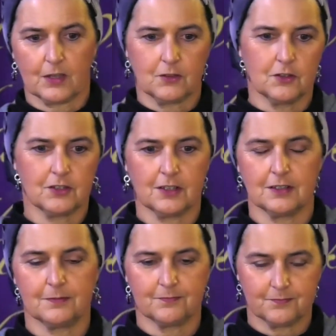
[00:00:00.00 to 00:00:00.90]
There's
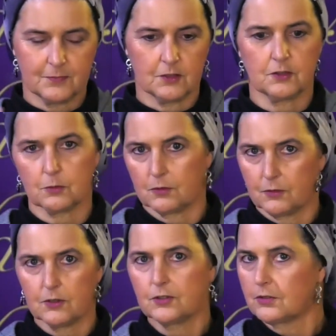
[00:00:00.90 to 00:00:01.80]
a
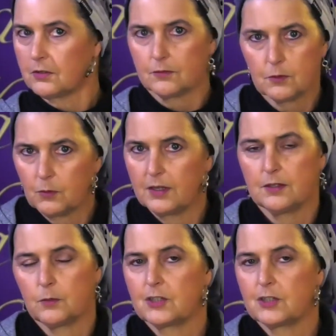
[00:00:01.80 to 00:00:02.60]
reversal of the way that we